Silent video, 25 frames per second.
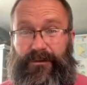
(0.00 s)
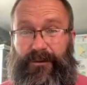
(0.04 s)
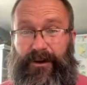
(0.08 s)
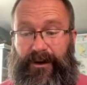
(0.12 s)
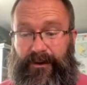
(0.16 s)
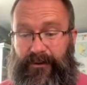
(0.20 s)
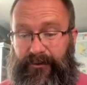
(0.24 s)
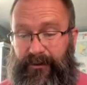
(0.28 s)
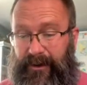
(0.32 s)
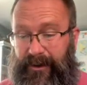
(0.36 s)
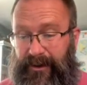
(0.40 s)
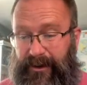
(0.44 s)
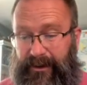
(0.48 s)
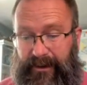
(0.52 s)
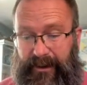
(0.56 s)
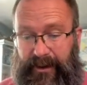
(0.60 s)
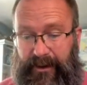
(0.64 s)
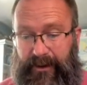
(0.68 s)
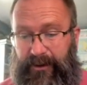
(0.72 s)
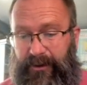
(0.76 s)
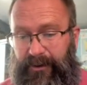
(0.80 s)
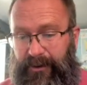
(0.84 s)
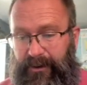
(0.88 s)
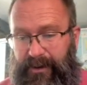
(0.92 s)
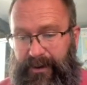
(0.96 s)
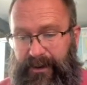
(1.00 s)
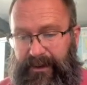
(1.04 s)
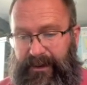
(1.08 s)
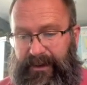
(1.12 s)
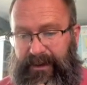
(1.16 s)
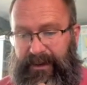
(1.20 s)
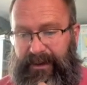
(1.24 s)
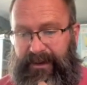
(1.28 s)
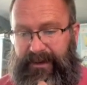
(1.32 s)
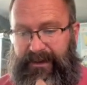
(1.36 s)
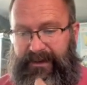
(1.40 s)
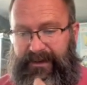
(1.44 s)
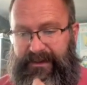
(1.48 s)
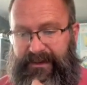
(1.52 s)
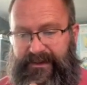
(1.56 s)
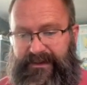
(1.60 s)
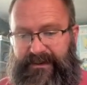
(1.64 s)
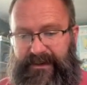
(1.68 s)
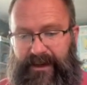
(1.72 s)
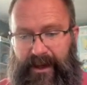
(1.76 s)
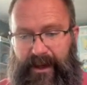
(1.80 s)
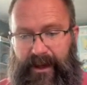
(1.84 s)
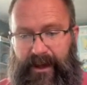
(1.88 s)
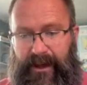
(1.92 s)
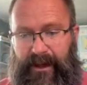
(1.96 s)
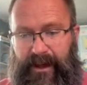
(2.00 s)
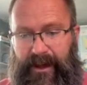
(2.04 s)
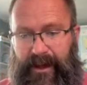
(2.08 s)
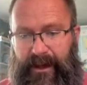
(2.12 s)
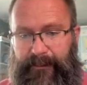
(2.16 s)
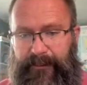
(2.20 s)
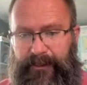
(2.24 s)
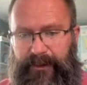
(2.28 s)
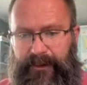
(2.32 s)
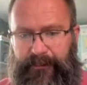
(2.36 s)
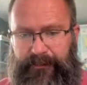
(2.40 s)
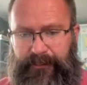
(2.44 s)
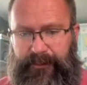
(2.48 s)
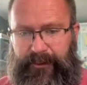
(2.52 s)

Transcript: a Cricut cutter, is I'm going to put